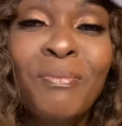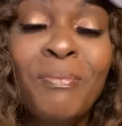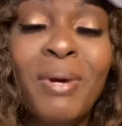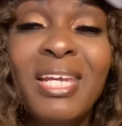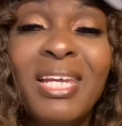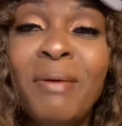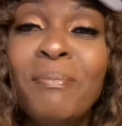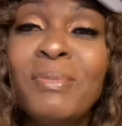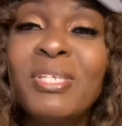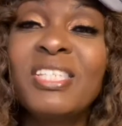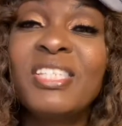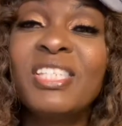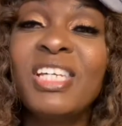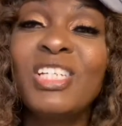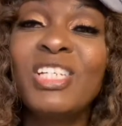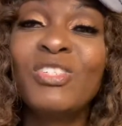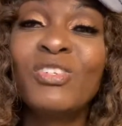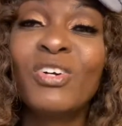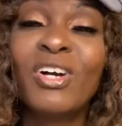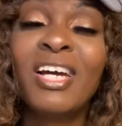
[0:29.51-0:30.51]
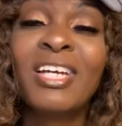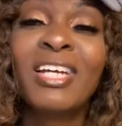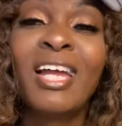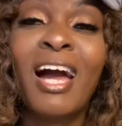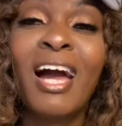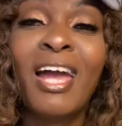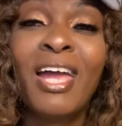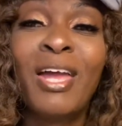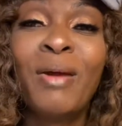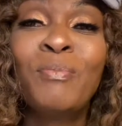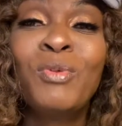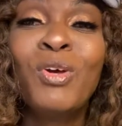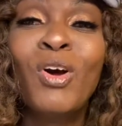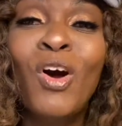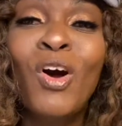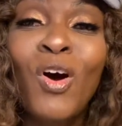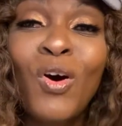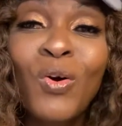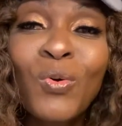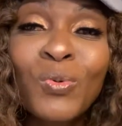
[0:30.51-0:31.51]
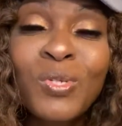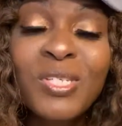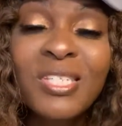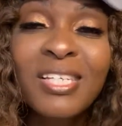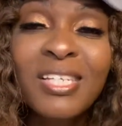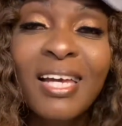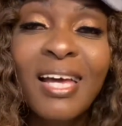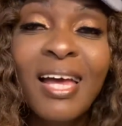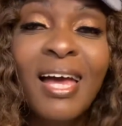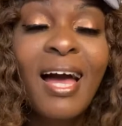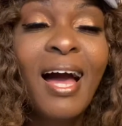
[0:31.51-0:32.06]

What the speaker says: My name is Deetra and I am your host.